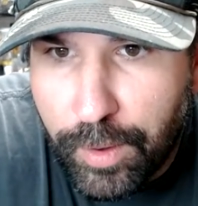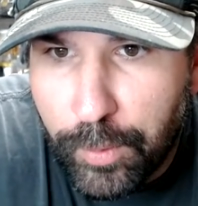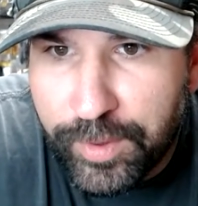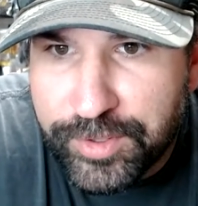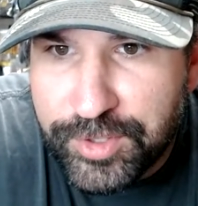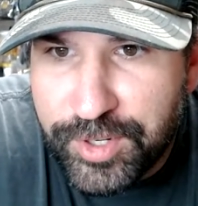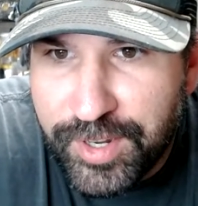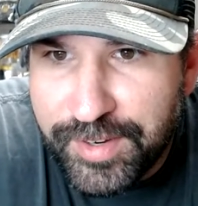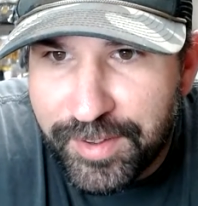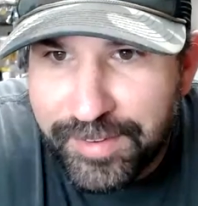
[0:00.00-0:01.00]
oh, a
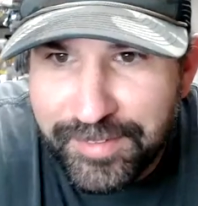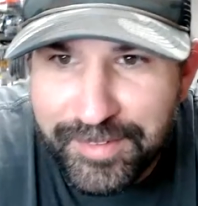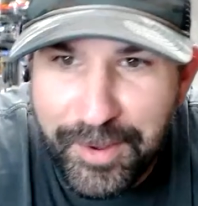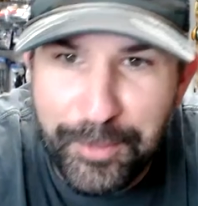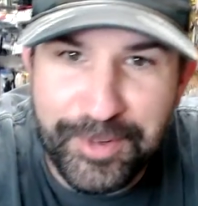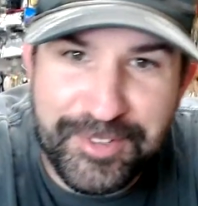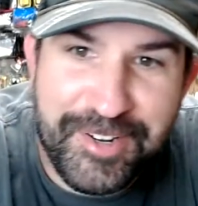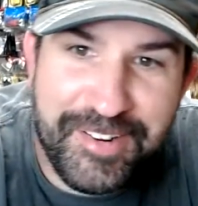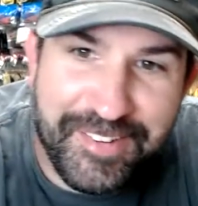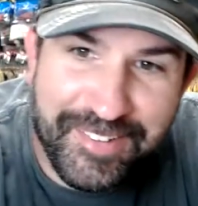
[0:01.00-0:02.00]
cheetah. Oh, a
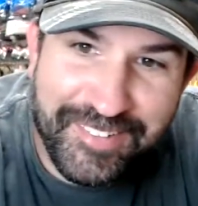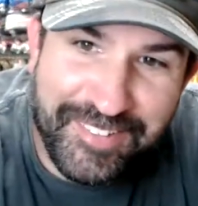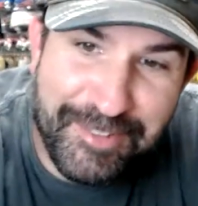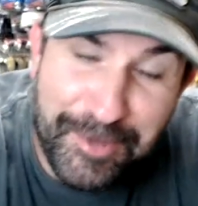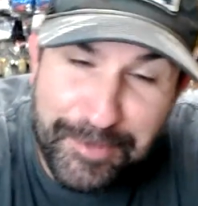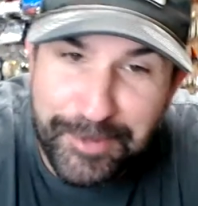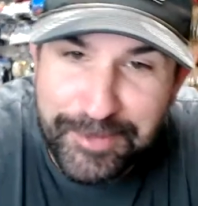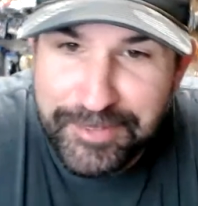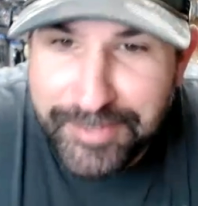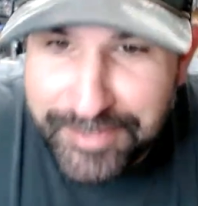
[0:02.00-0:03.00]
cheetah. That's a good one.